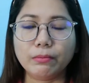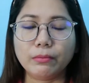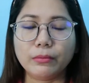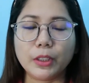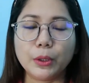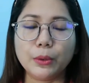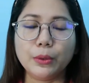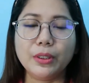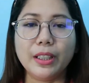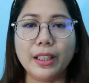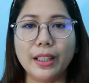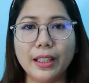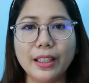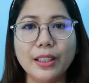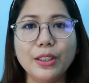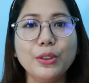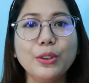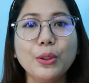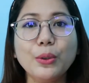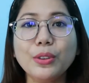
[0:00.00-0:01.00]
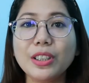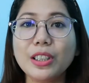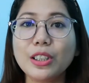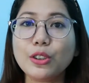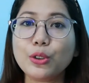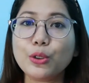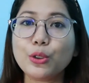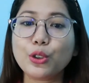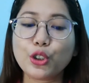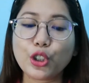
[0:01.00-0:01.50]
Okay, you don't need
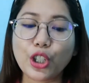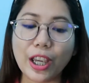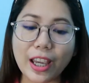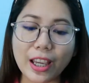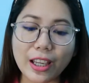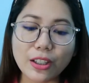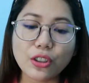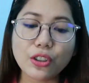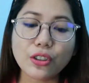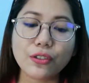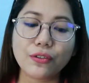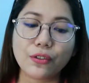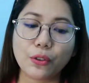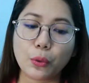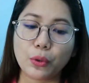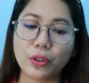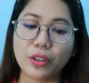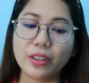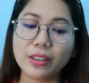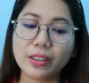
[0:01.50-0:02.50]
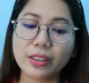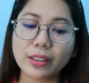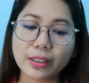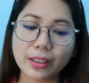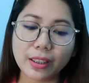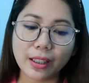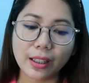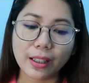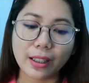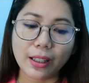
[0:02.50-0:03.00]
to change your voice
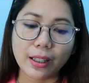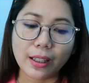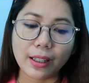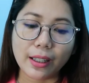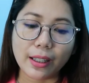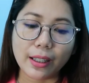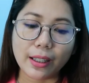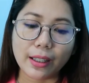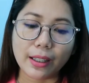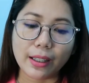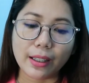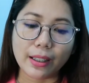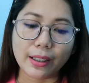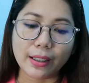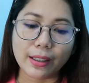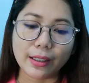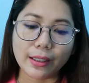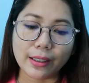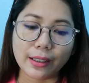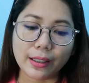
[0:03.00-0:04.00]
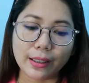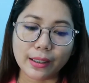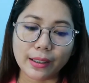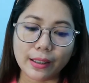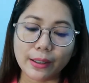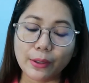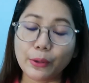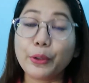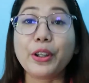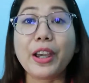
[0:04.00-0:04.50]

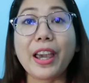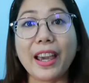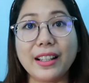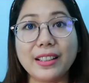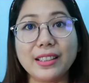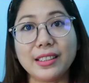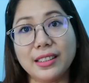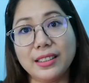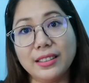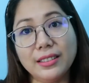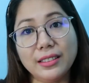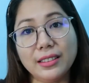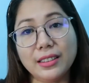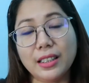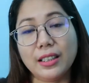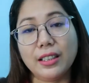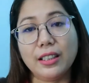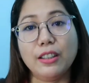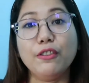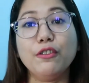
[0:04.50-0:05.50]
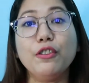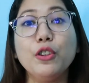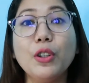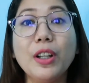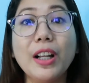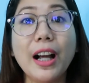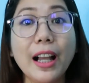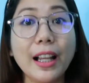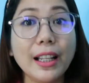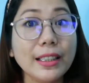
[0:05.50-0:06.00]
or accent if you
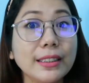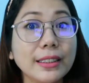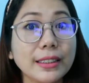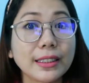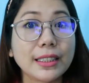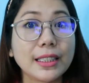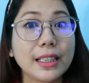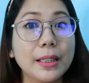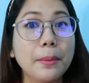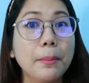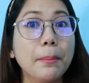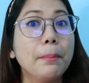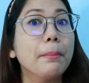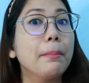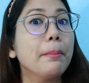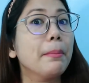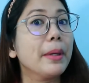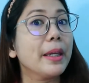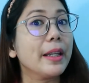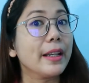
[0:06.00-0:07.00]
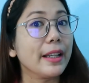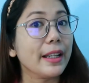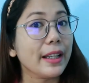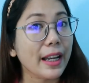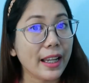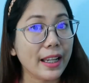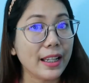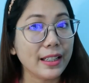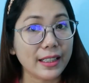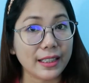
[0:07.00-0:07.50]
can't
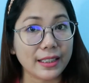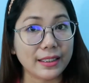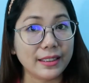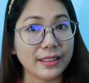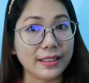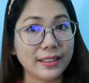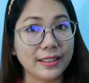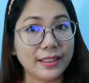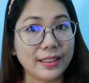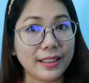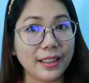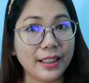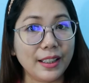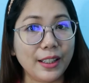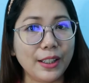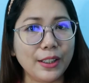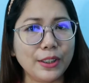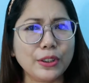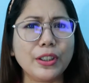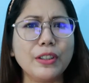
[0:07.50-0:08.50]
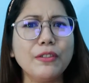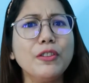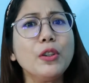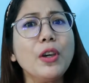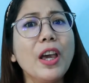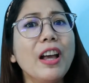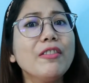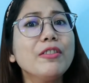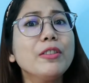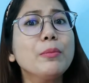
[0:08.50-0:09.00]
maintain it. So if you
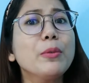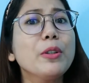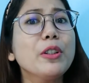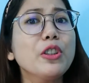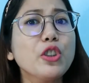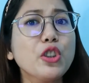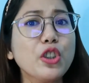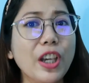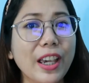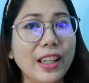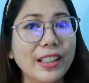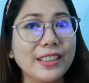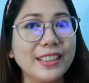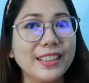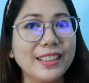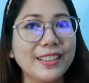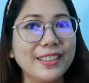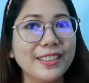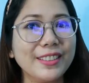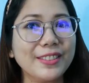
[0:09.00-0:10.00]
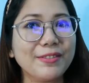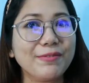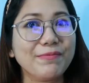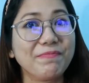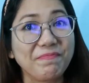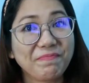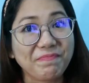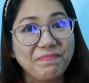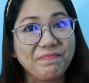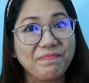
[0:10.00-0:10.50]
have the British accent,
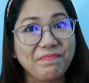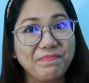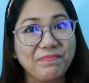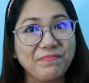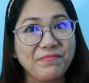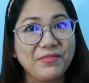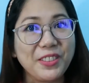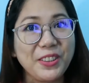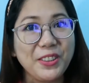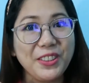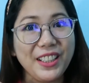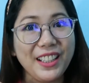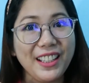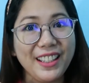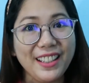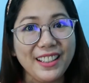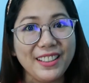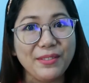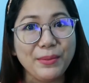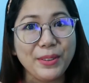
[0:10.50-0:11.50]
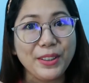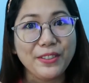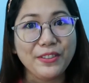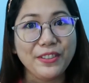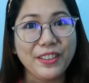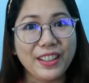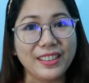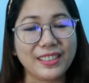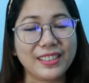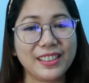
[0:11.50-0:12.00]
okay,
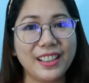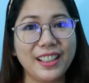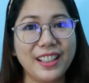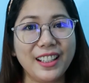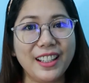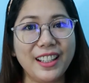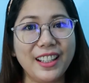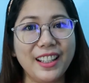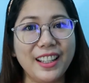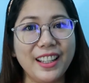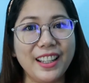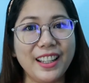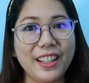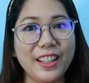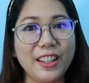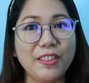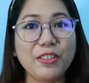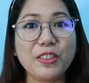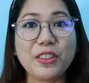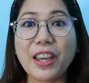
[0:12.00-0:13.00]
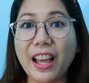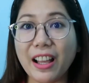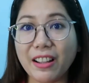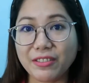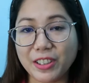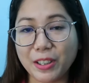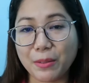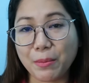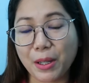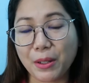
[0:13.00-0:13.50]
perfect. If you have
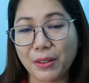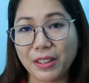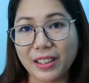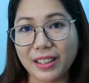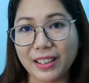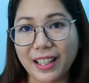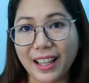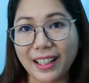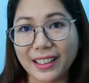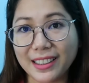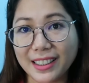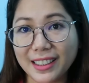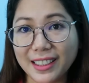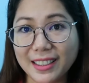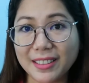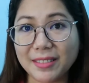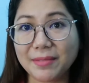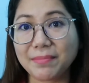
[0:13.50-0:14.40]
the American accent,